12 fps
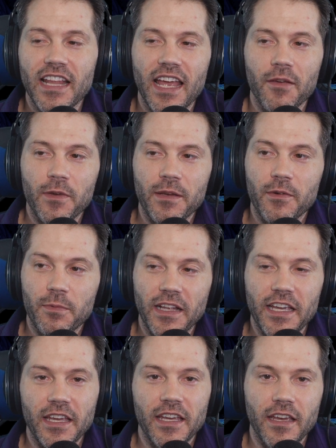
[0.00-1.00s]
that, we were
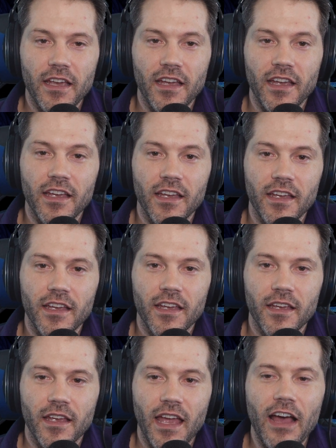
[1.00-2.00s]
playing
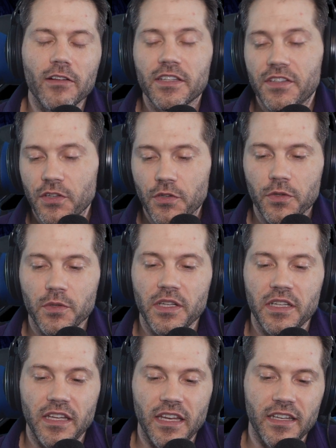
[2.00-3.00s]
Altitude,
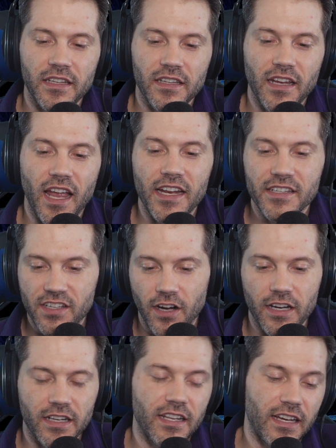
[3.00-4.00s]
and kind of
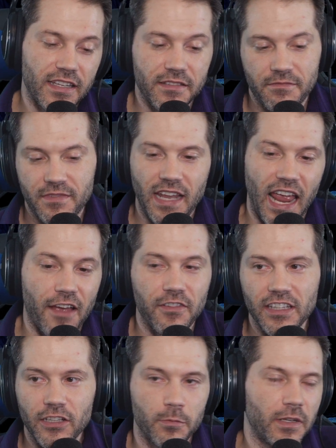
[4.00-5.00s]
started to have a
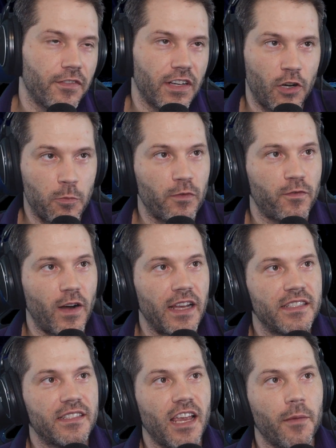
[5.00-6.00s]
little bit of a group of
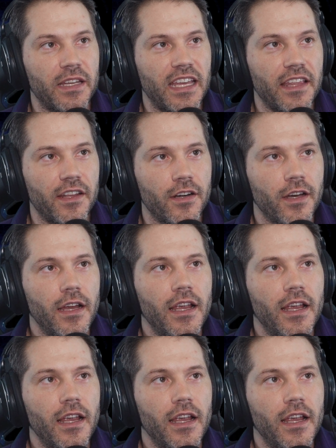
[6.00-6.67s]
friends come together,